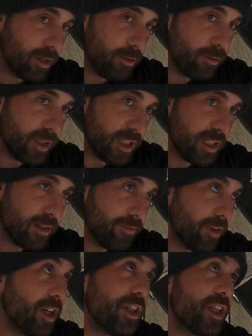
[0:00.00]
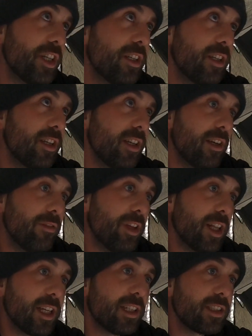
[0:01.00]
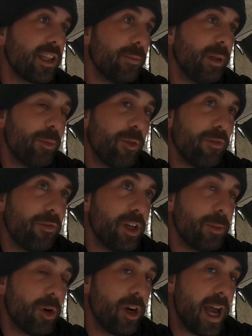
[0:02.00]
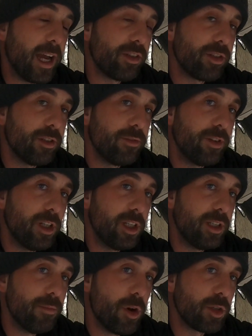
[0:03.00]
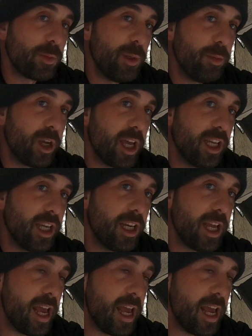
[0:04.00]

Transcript: going with the zip version. Feel like it's going to be feel more natural for most people getting into